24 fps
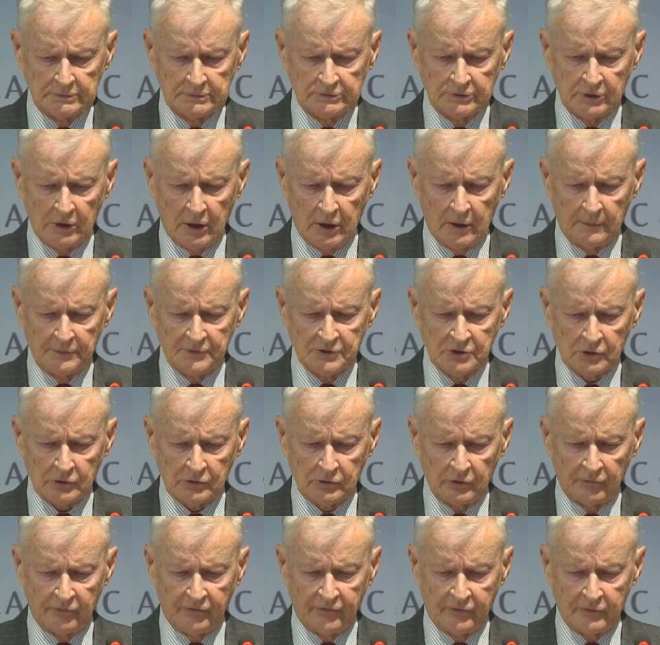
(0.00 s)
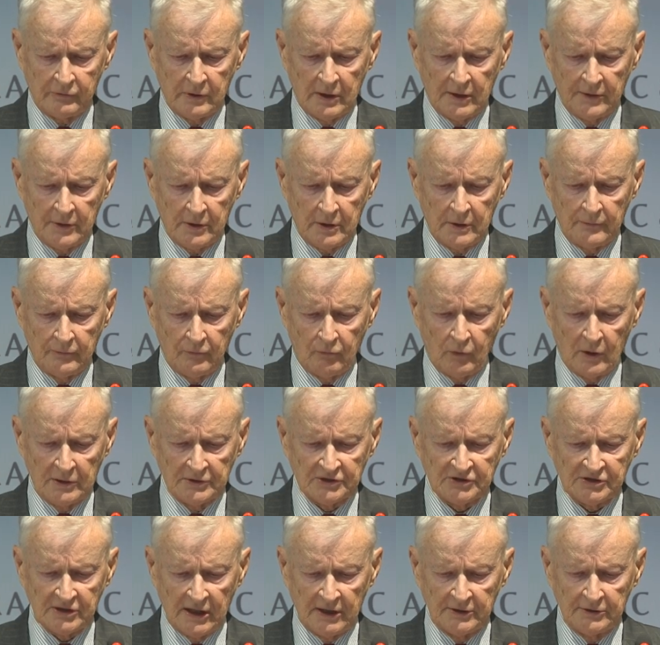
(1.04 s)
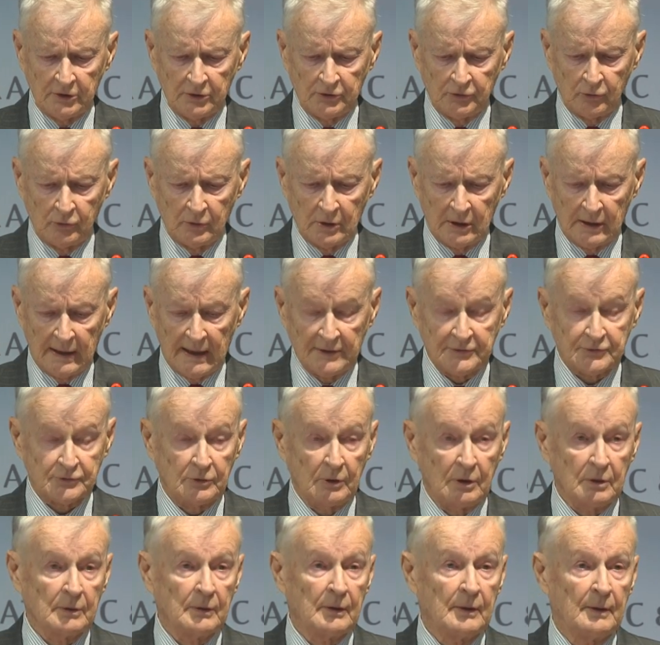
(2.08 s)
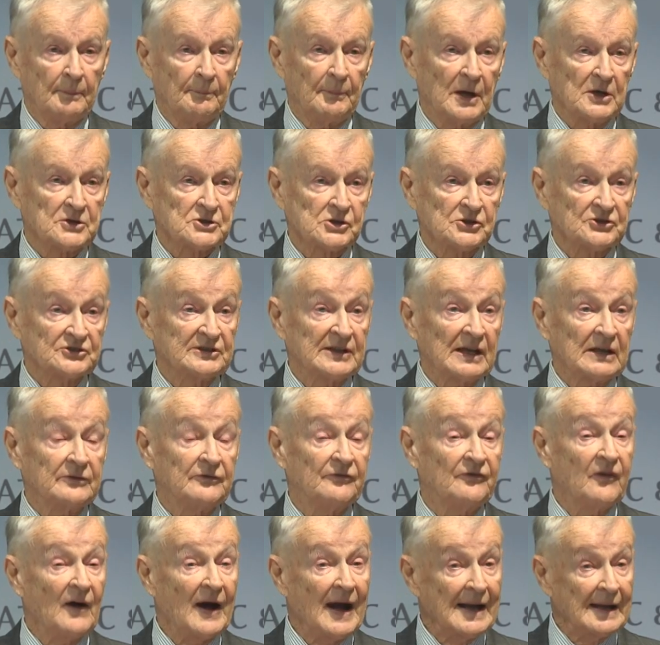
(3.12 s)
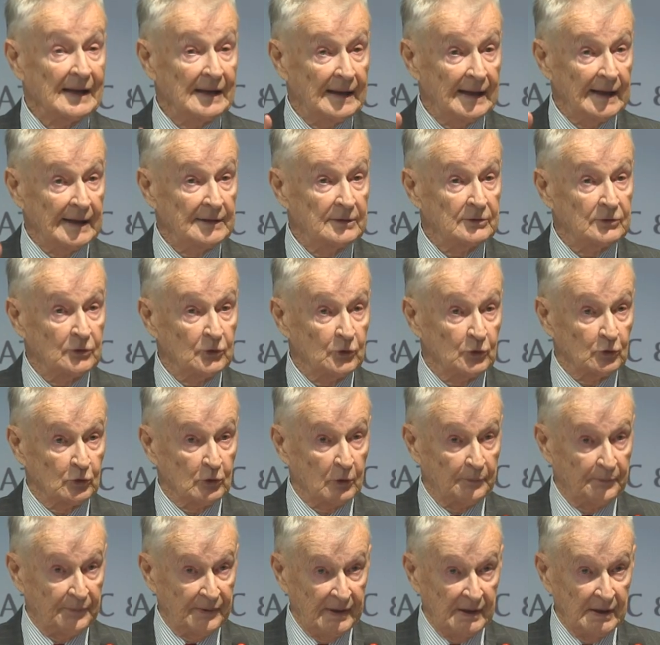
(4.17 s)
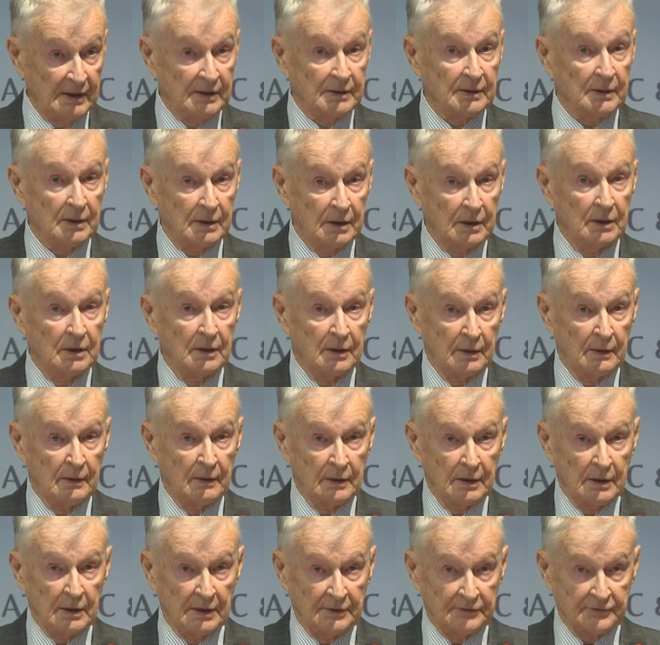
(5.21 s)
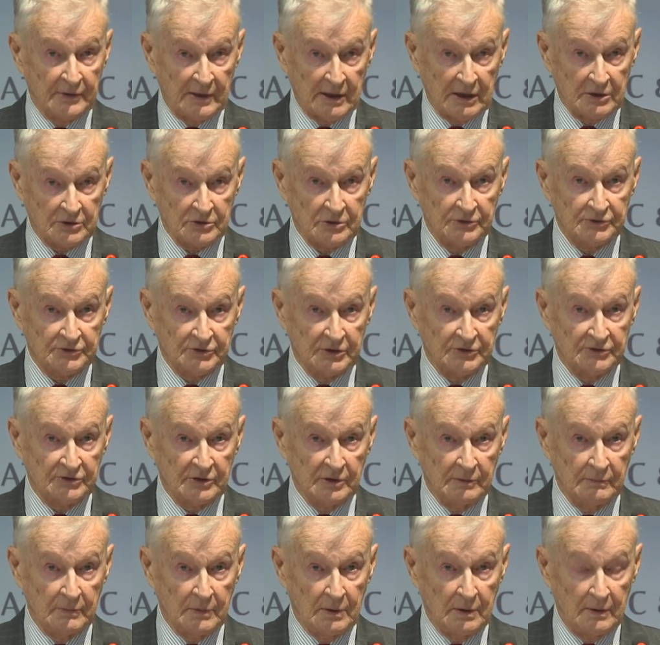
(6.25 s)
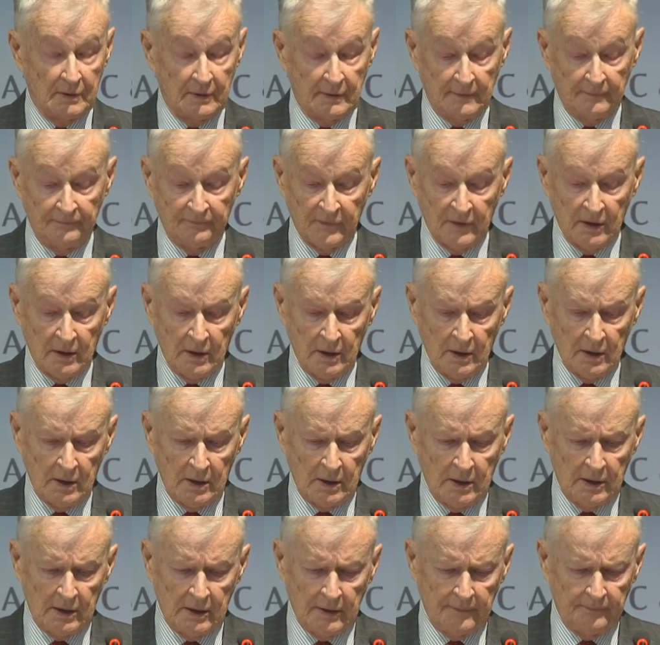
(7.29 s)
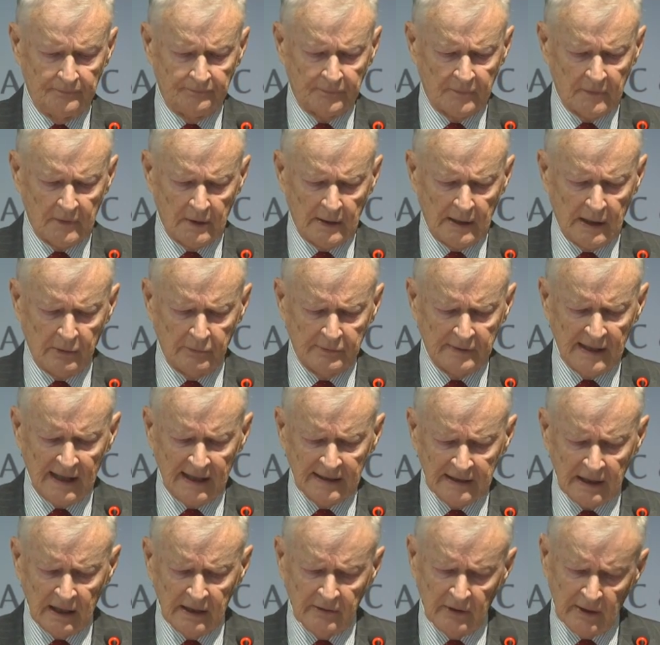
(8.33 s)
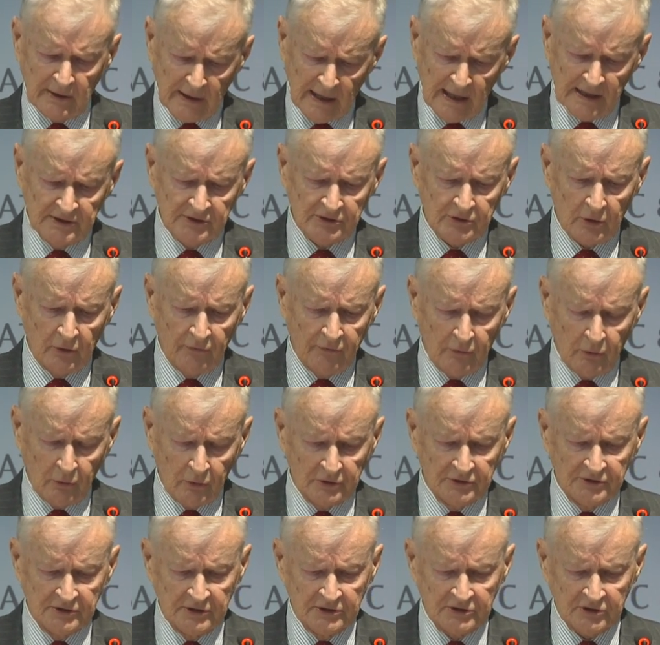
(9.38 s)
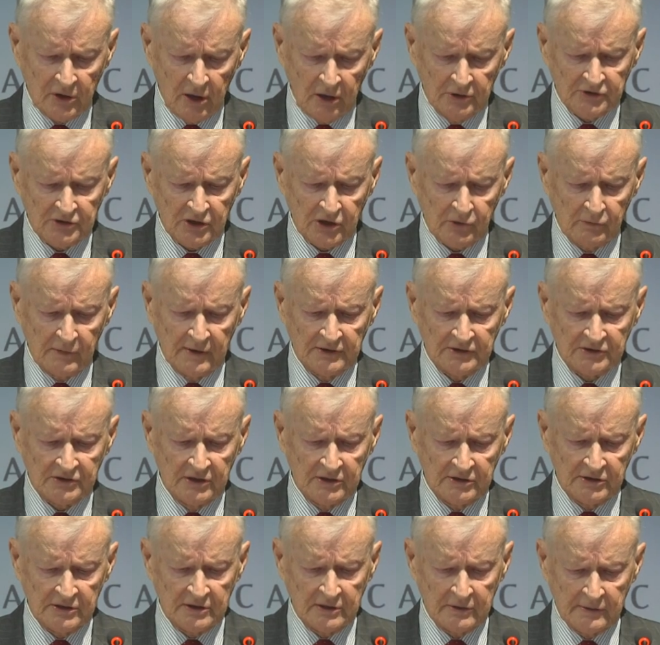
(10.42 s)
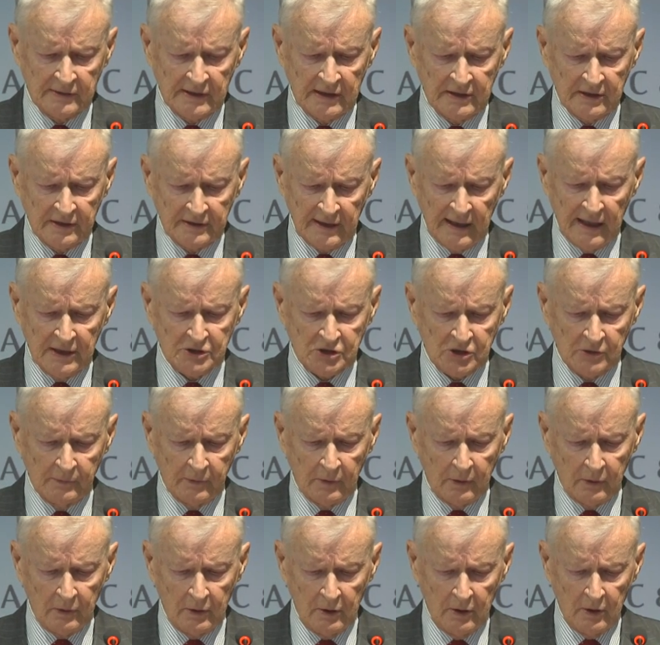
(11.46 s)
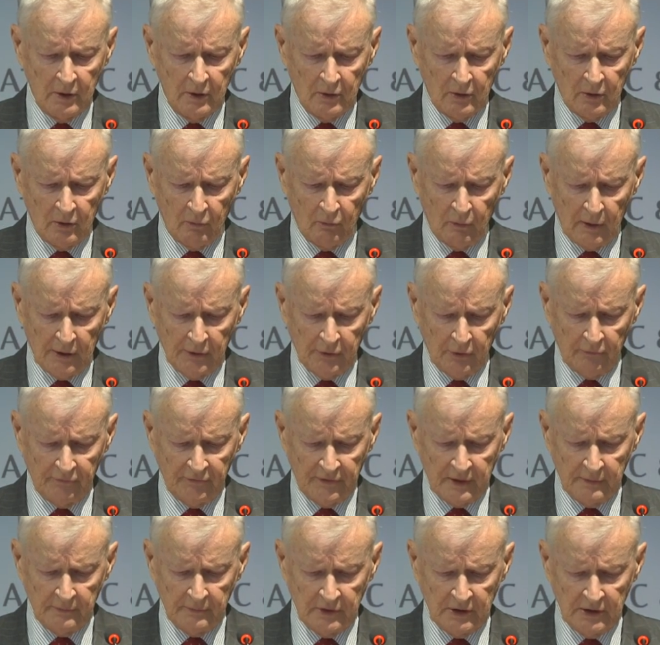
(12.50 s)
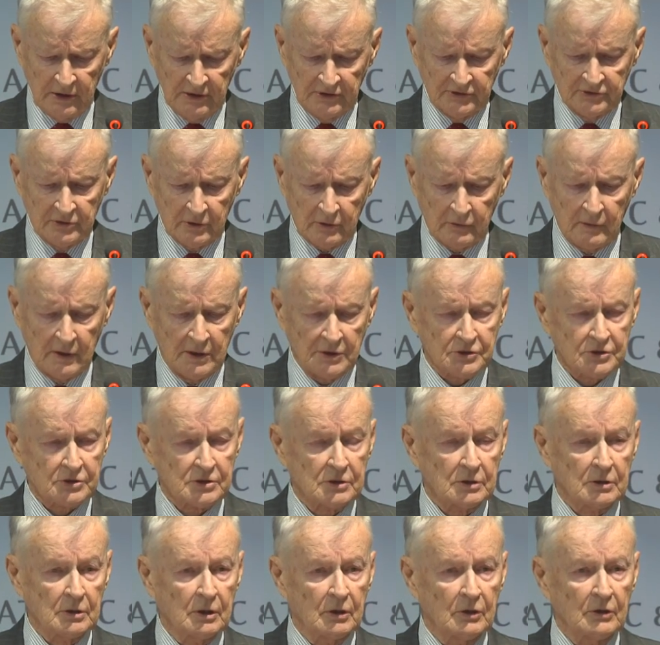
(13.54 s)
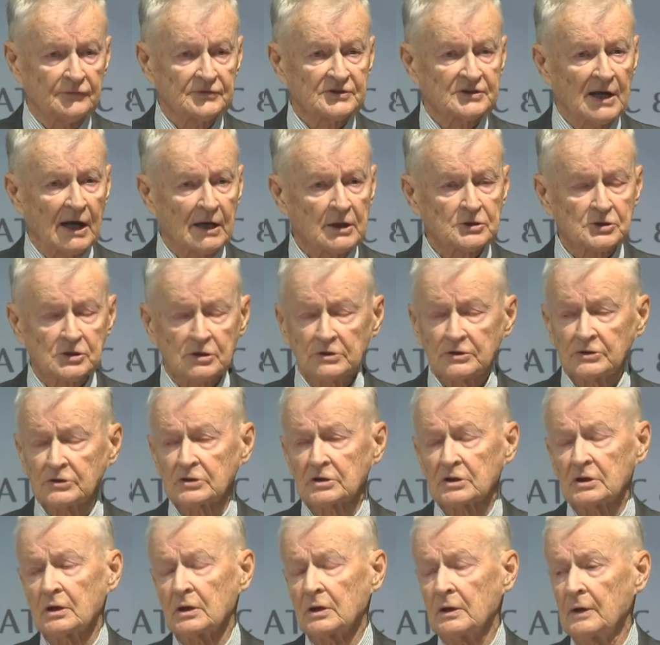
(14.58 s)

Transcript: the object of rather one-sided unilateral measures that violate the European international system. Um, now, that has, of course, its consequences that are tangible. One of them is the question of sanctions.